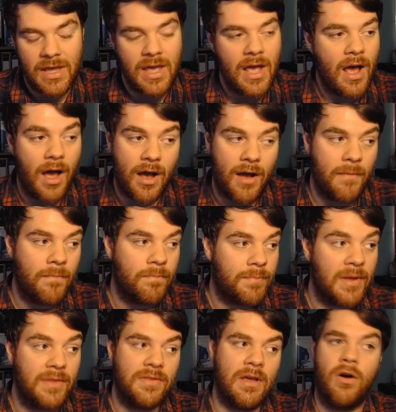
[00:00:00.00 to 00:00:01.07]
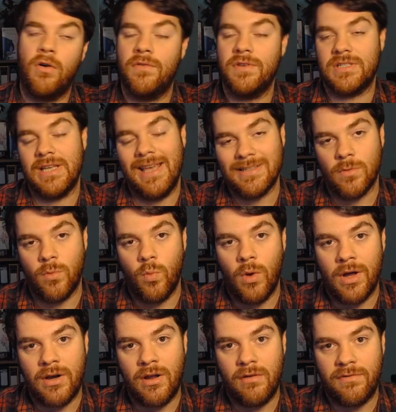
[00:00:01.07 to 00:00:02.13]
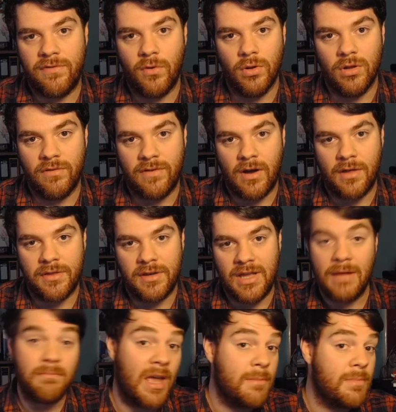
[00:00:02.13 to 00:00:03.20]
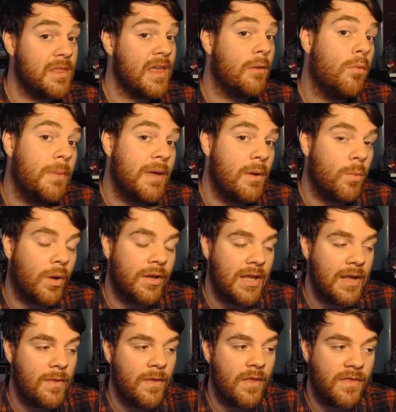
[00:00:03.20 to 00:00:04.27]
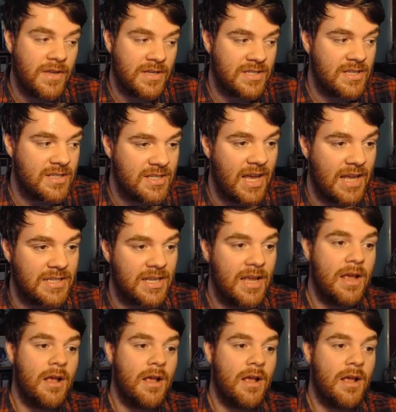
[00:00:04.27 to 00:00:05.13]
But there obviously isn't one for Leviathan yet. Maybe there will be one in this set.